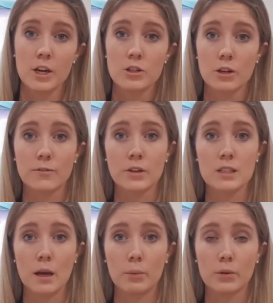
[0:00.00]
So for
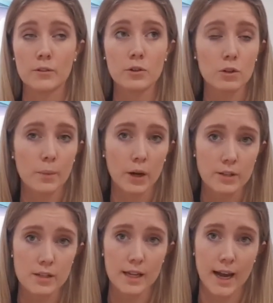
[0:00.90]
example, if you're a
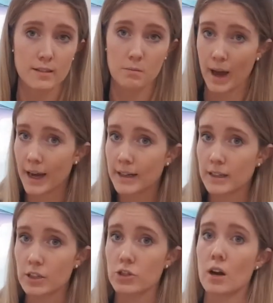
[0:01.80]
person that hasn't paid
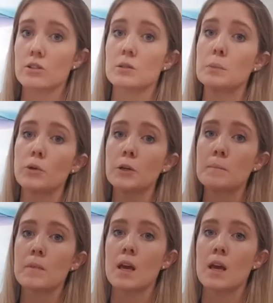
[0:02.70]
any child support,